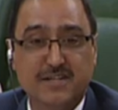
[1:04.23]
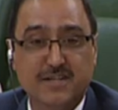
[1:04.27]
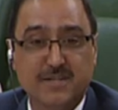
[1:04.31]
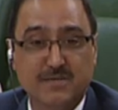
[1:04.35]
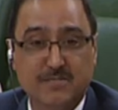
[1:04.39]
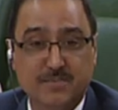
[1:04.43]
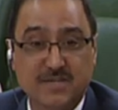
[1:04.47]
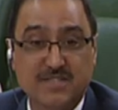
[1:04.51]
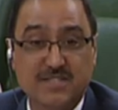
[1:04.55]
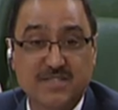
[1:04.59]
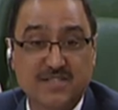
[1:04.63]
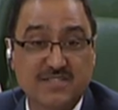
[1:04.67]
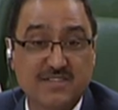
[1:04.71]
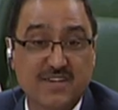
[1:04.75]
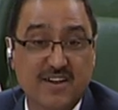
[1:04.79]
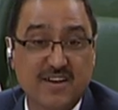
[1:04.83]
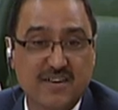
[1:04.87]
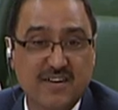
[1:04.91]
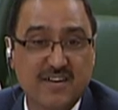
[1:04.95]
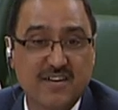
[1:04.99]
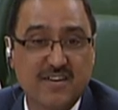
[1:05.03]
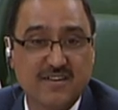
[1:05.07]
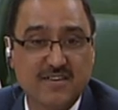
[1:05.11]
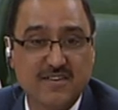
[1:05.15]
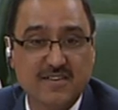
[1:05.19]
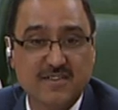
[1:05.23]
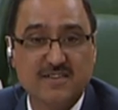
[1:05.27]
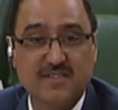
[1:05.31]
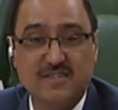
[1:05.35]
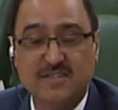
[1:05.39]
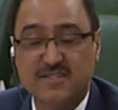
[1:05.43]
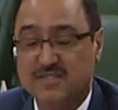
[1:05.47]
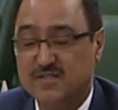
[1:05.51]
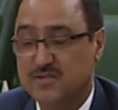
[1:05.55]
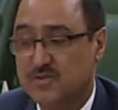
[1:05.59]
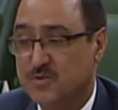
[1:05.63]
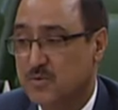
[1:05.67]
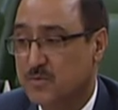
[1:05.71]
Mississauga.
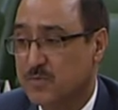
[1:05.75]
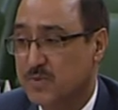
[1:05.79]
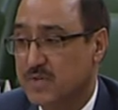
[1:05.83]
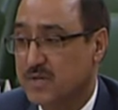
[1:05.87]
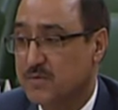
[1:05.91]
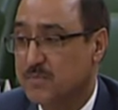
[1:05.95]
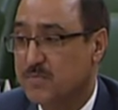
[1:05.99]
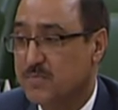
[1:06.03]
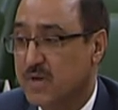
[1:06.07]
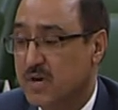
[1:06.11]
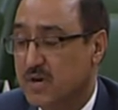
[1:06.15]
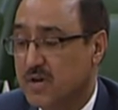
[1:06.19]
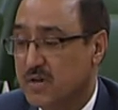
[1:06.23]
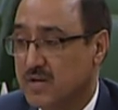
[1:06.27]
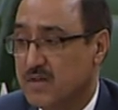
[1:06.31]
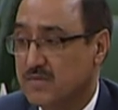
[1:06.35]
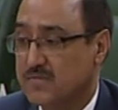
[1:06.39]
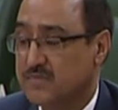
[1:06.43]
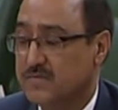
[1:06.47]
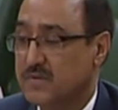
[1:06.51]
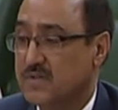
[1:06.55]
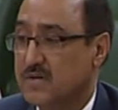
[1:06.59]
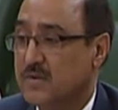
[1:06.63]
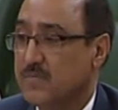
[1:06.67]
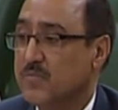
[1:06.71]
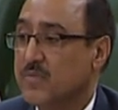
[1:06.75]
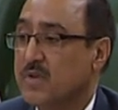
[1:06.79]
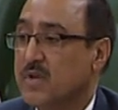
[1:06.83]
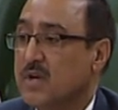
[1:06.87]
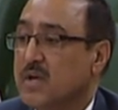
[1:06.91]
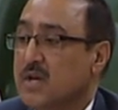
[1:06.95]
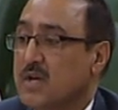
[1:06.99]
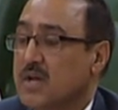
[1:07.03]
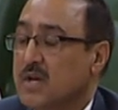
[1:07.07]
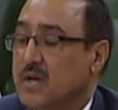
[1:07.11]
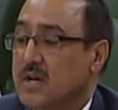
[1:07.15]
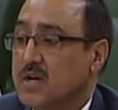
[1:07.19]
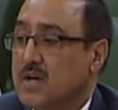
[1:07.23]
So we are proud
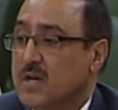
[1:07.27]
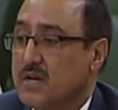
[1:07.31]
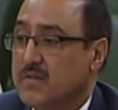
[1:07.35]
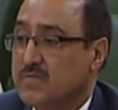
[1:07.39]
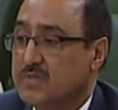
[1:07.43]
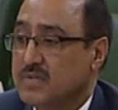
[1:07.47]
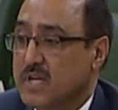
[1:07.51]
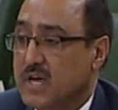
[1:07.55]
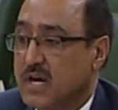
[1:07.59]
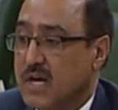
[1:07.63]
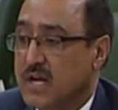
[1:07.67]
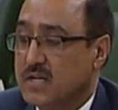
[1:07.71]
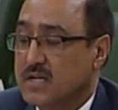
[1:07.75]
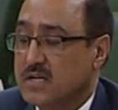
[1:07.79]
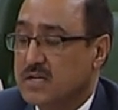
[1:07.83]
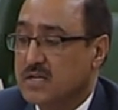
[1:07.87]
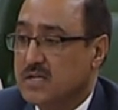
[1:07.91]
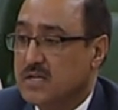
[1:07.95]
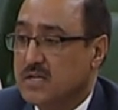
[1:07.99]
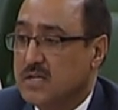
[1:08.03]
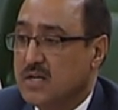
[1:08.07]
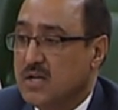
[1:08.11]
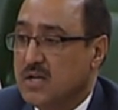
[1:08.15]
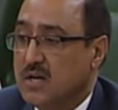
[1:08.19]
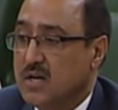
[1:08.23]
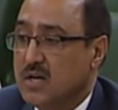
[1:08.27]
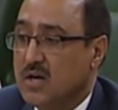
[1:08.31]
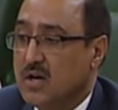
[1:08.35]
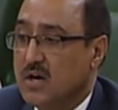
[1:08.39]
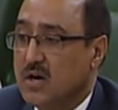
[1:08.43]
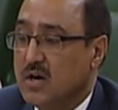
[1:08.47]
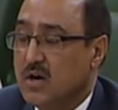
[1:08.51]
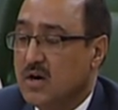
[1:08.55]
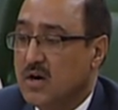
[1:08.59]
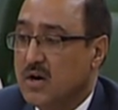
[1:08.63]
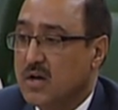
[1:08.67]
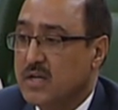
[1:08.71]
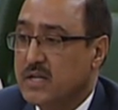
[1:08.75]
of that.
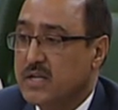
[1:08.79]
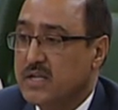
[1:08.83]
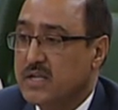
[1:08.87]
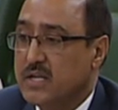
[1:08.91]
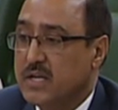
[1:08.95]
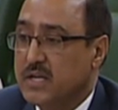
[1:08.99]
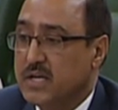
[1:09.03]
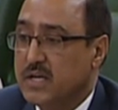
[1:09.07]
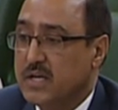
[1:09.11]
On